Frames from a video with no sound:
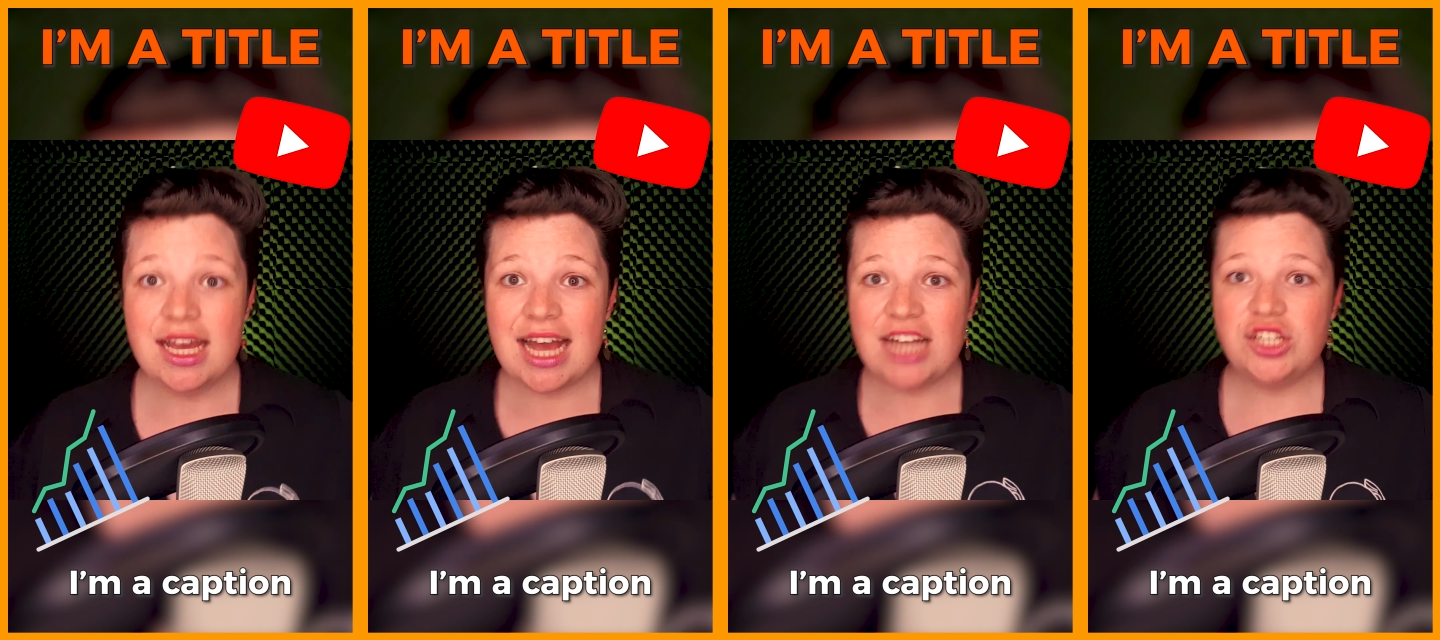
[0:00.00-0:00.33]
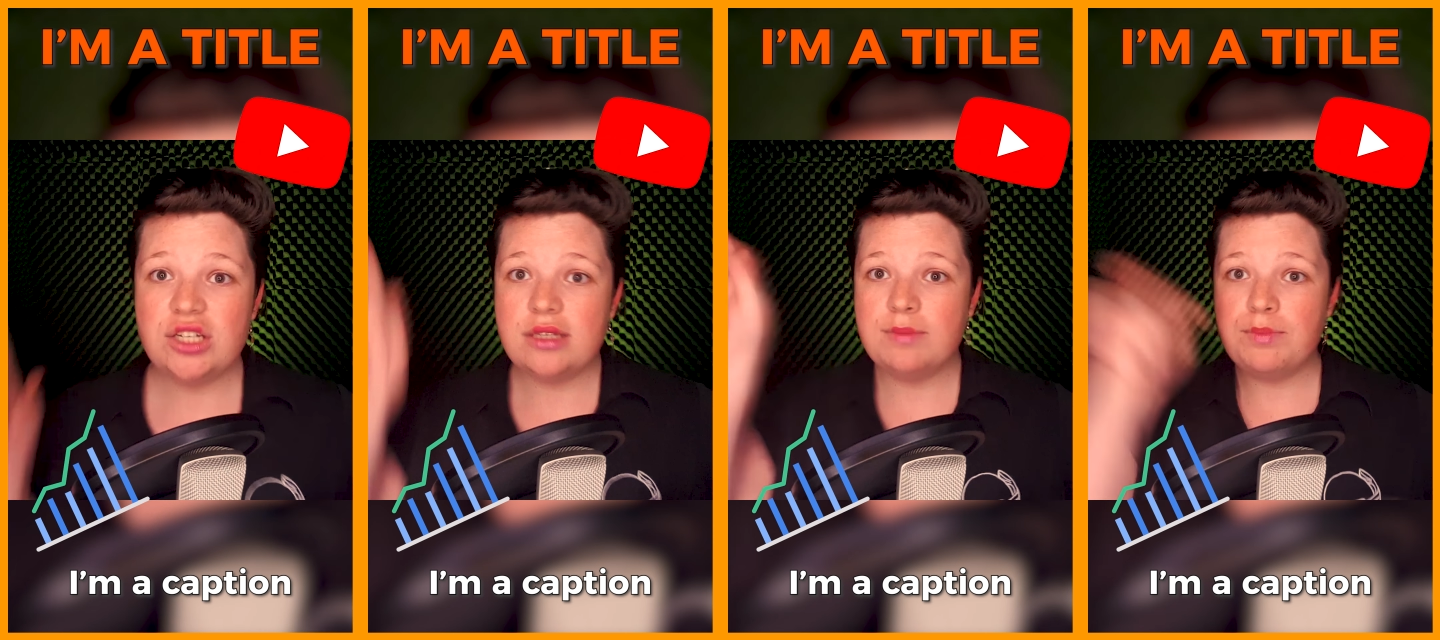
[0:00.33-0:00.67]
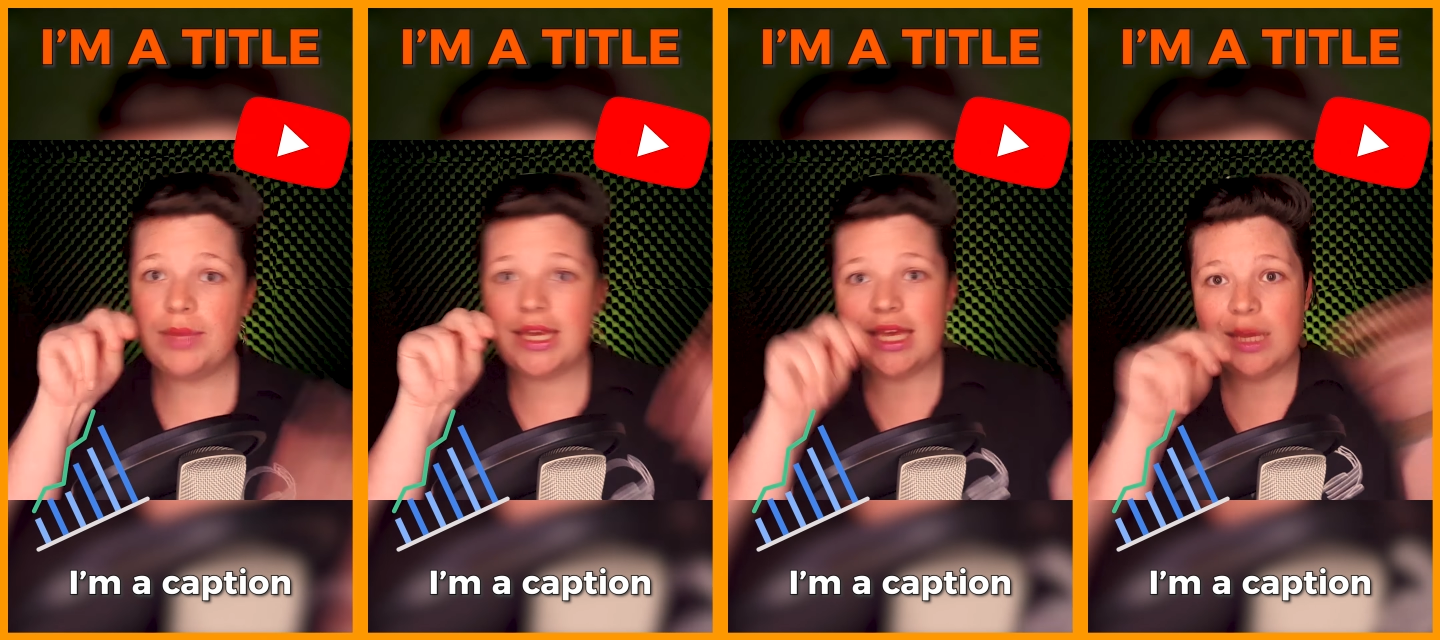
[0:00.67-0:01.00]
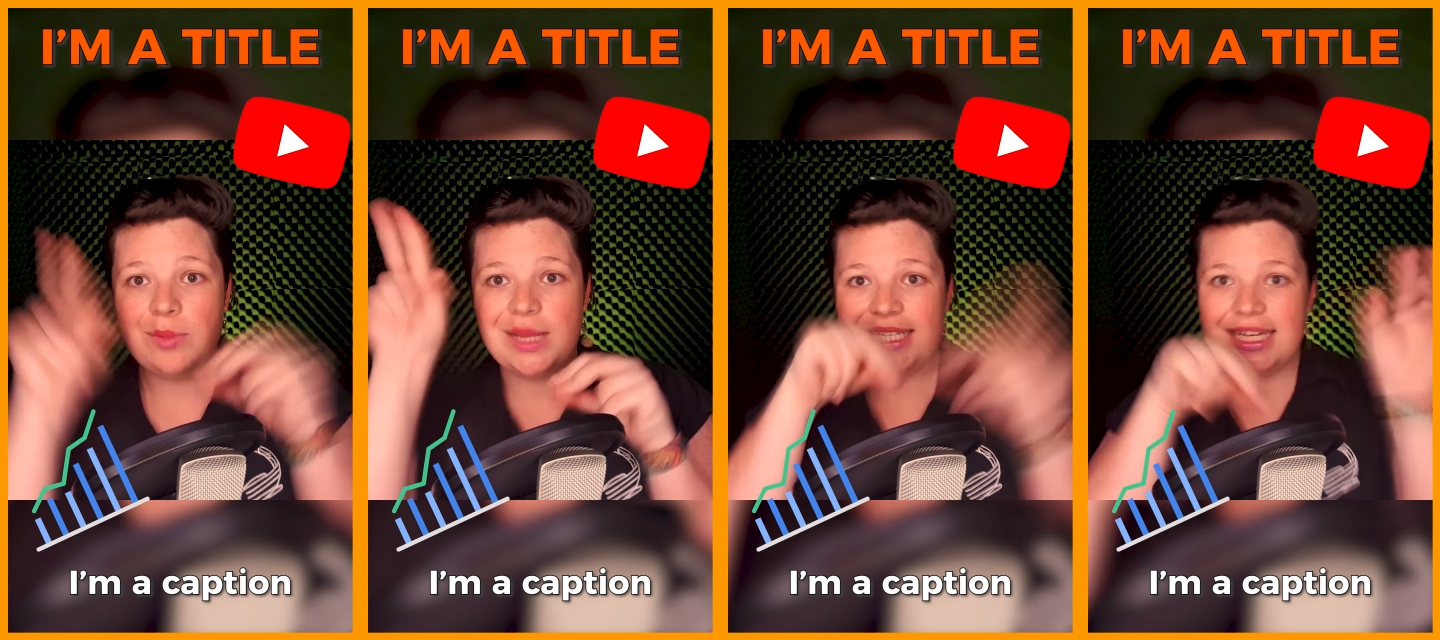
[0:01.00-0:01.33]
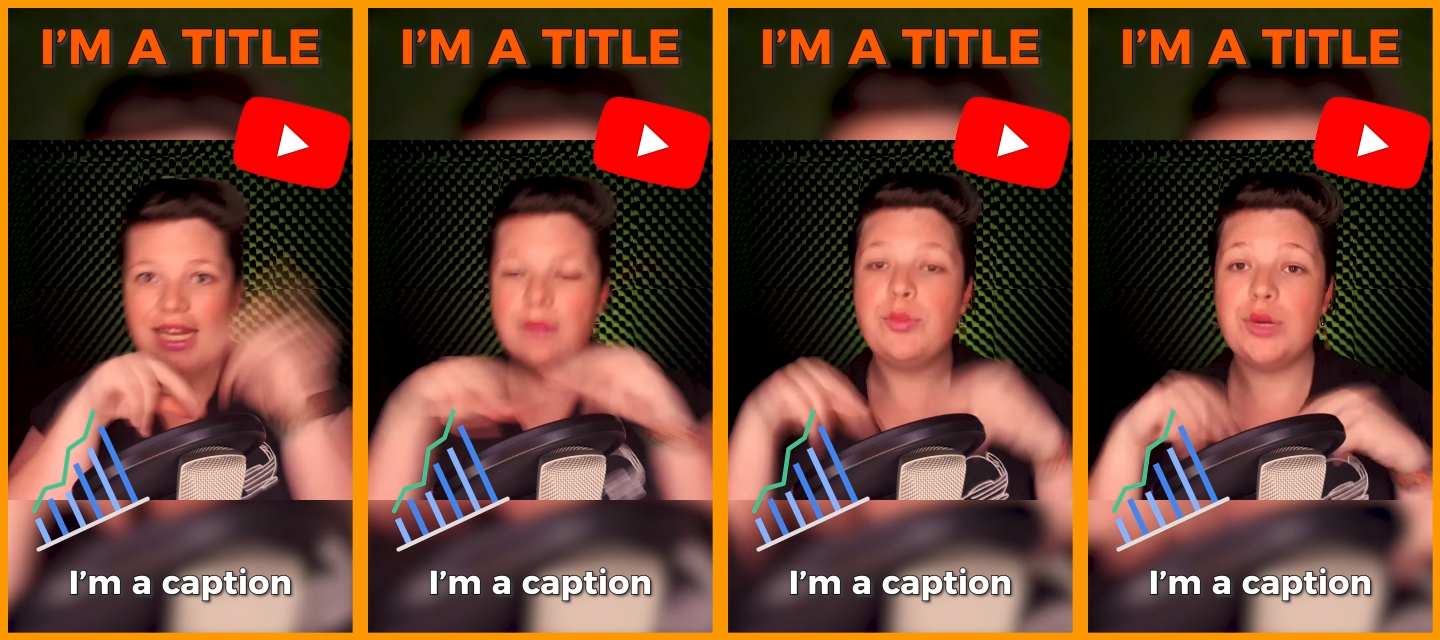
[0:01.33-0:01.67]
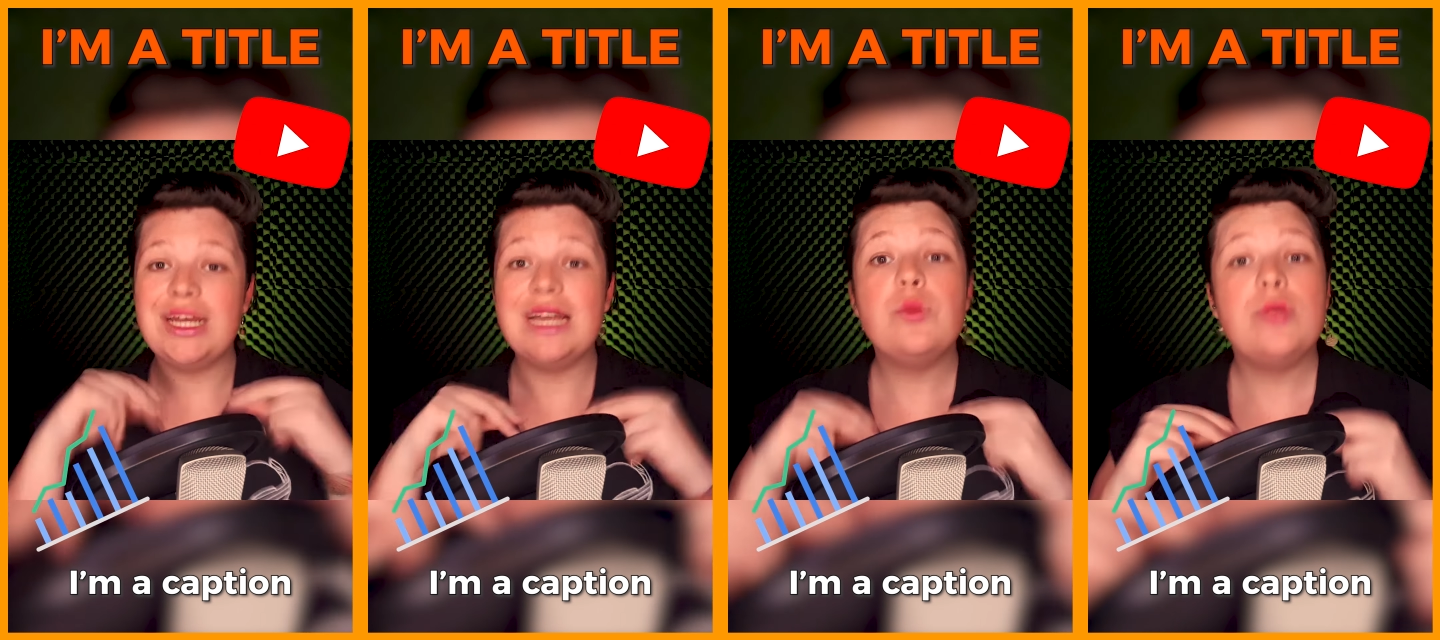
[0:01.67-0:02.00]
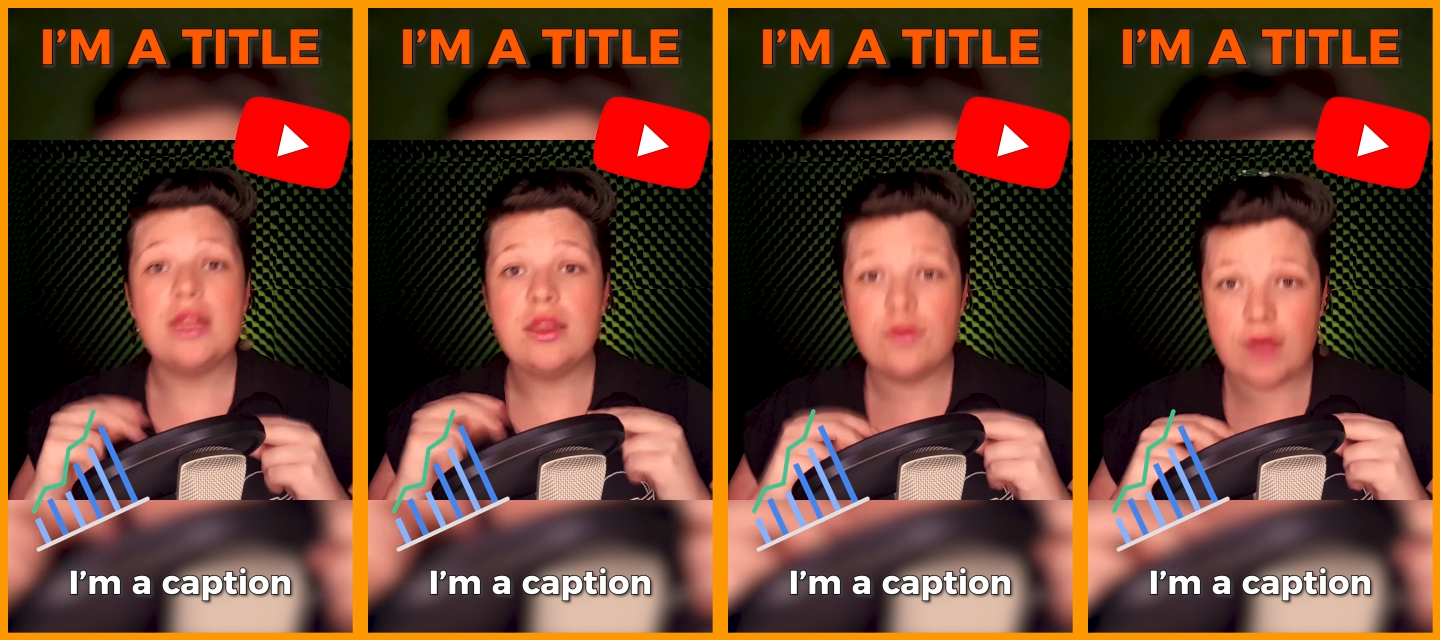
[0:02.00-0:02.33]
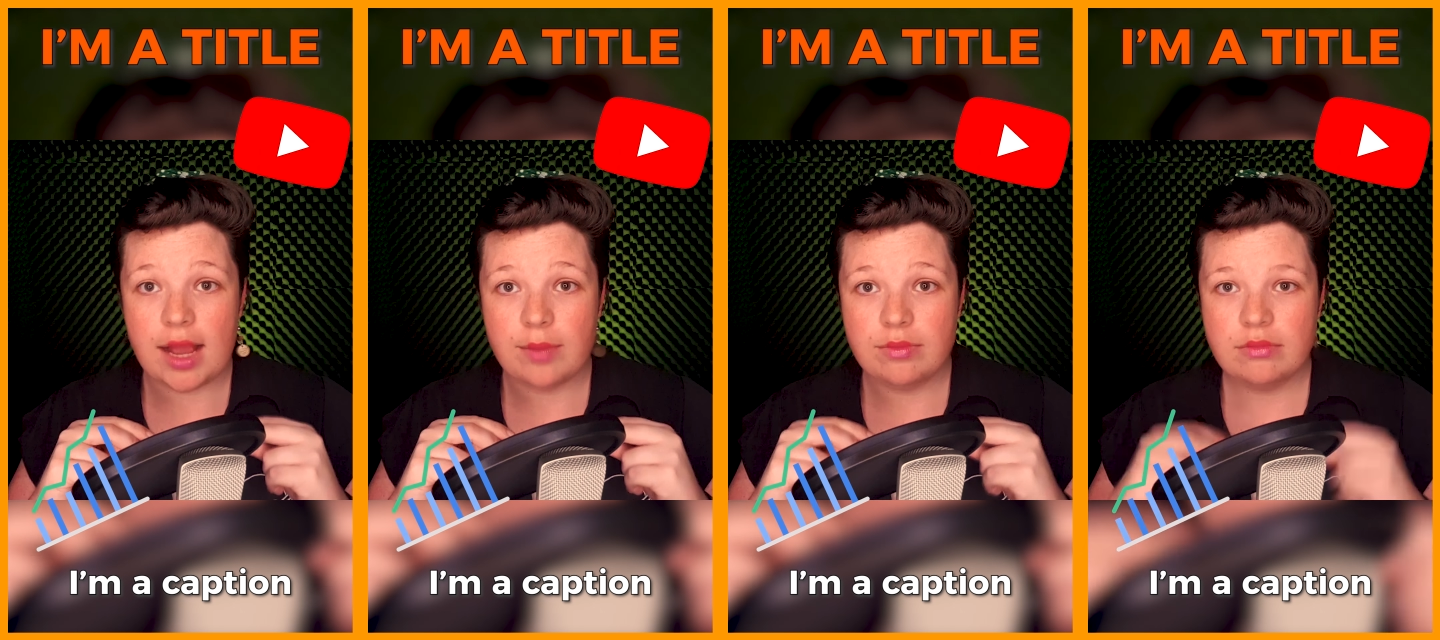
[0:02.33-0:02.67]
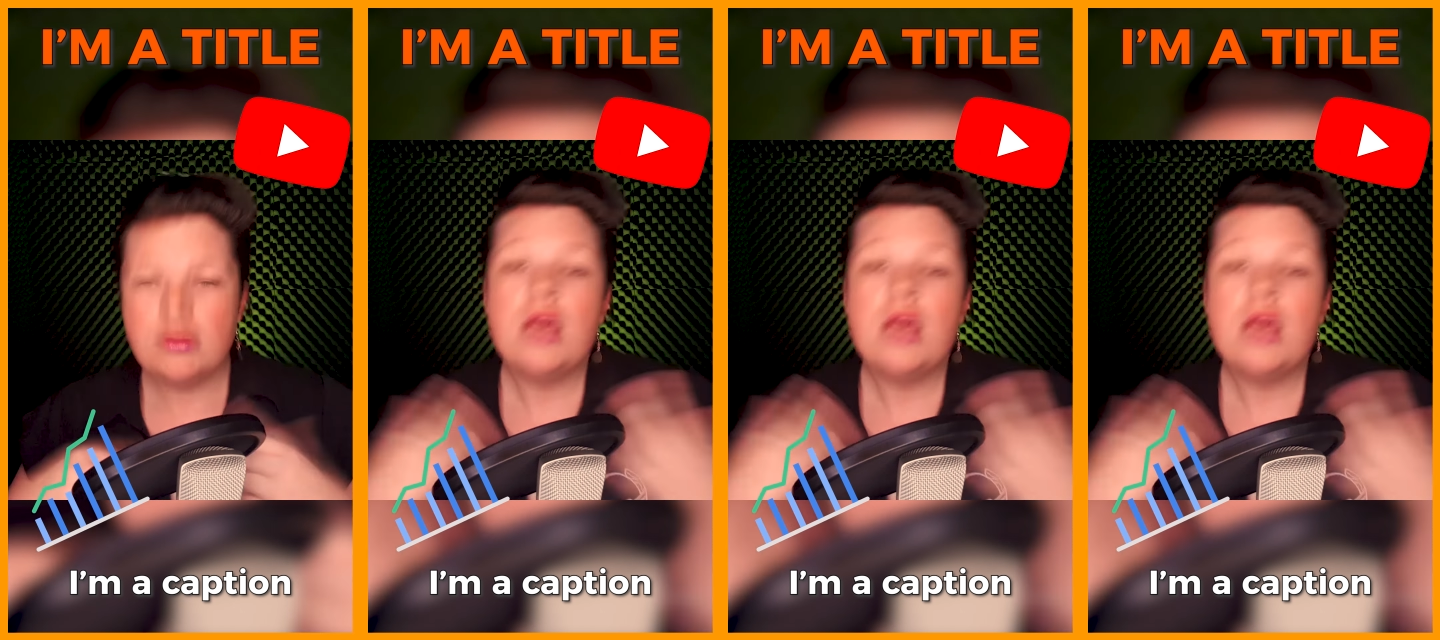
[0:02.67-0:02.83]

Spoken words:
and just picking and placing it and putting it within the frame.